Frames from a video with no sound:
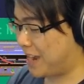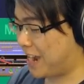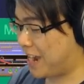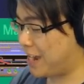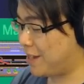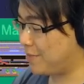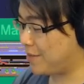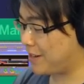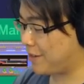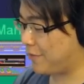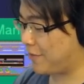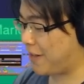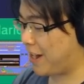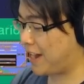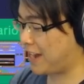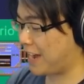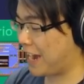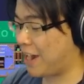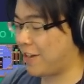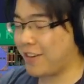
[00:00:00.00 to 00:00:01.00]
I'm gonna
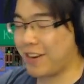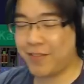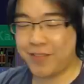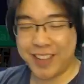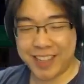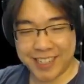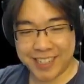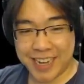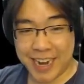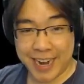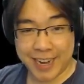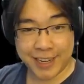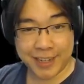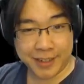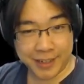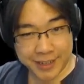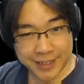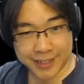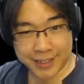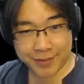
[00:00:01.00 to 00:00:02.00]
find out if this guy
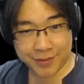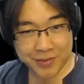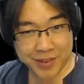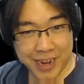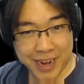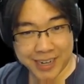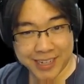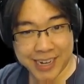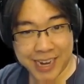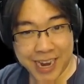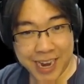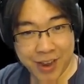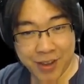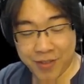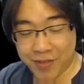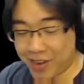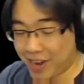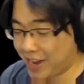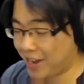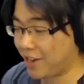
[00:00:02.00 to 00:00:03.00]
does in fact
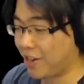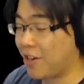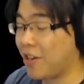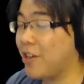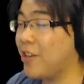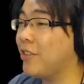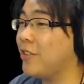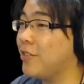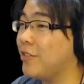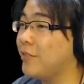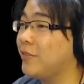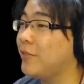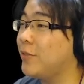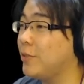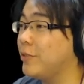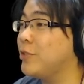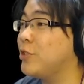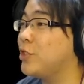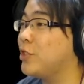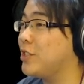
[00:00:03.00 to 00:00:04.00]
have a harder
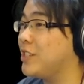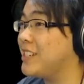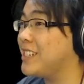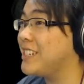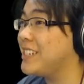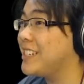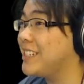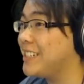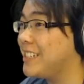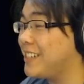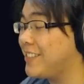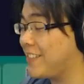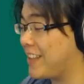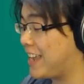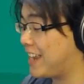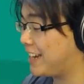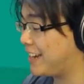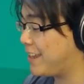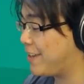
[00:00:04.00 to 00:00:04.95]
version of that